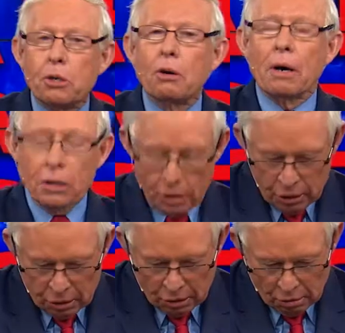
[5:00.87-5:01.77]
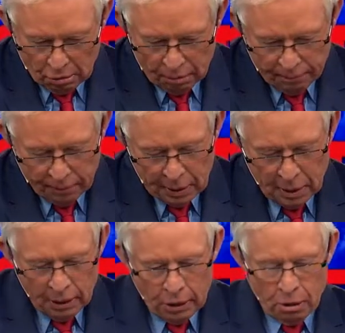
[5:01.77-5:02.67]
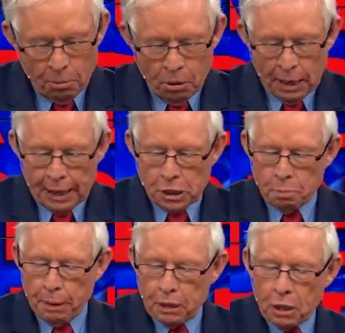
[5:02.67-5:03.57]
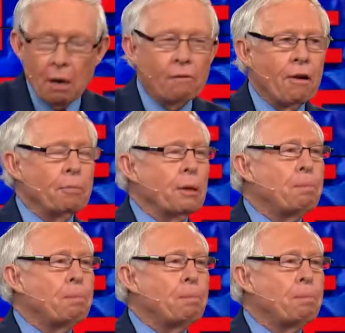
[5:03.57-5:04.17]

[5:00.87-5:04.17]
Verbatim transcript: do unto you. No more hate speech from the